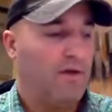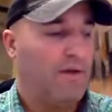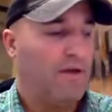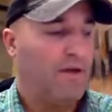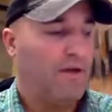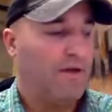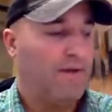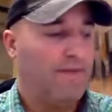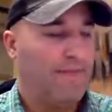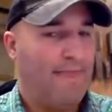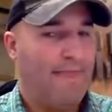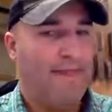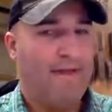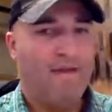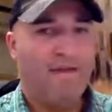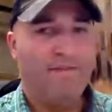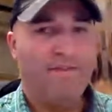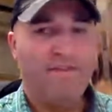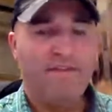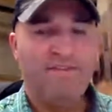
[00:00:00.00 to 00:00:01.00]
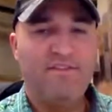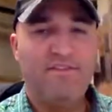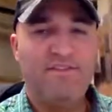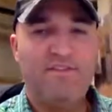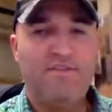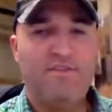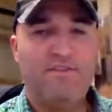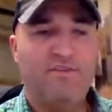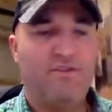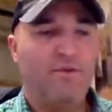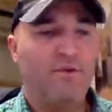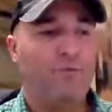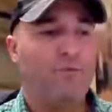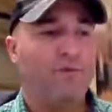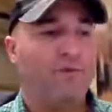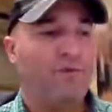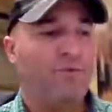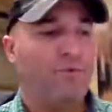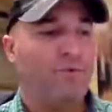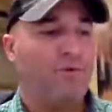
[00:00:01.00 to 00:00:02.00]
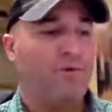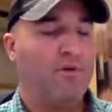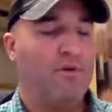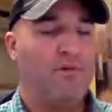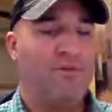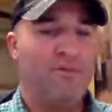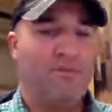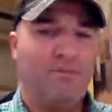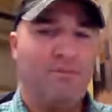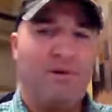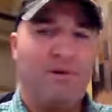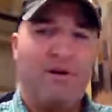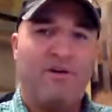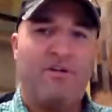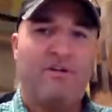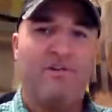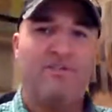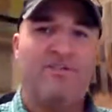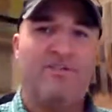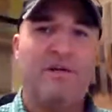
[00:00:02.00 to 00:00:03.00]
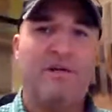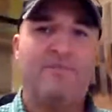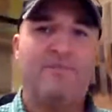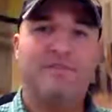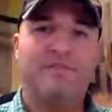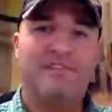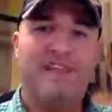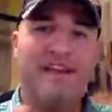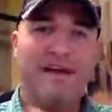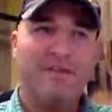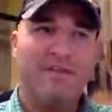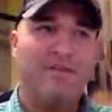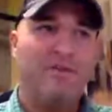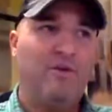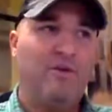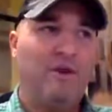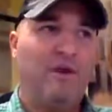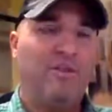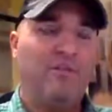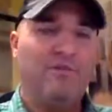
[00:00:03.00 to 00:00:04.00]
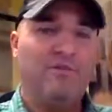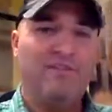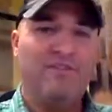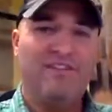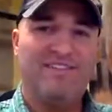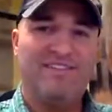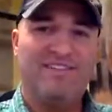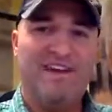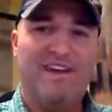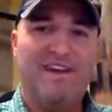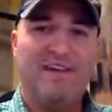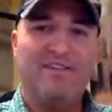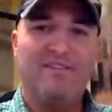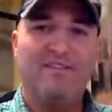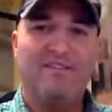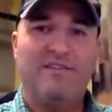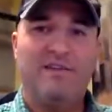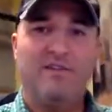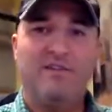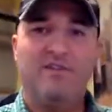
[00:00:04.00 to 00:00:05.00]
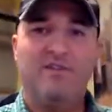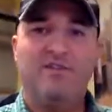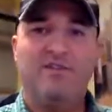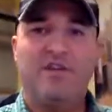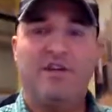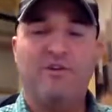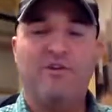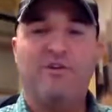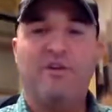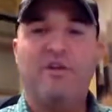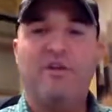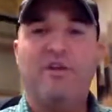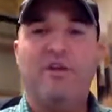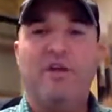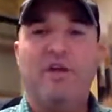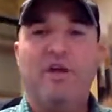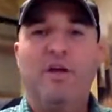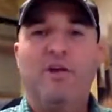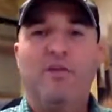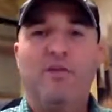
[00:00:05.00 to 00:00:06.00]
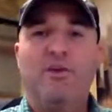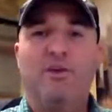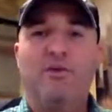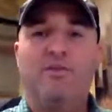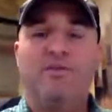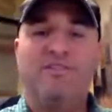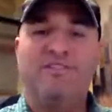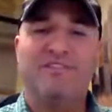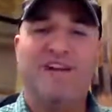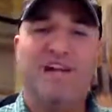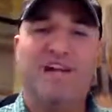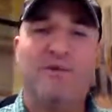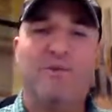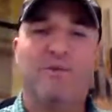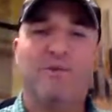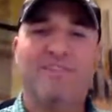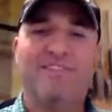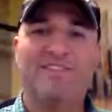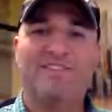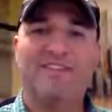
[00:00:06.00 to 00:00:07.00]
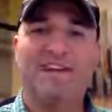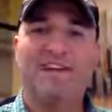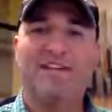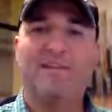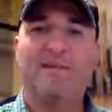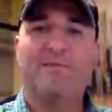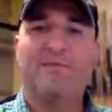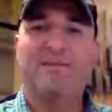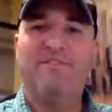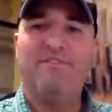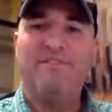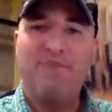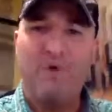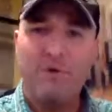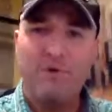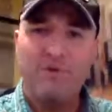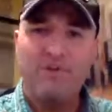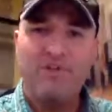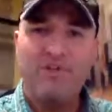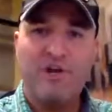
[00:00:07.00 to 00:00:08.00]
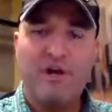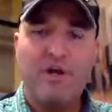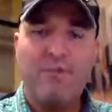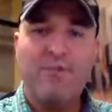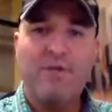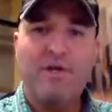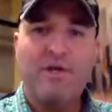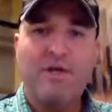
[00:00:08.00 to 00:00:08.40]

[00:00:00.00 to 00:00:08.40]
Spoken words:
Okay, and this is super important. This is part of the steps, is now that you've got those designs, and generally your designer will design them in Photoshop.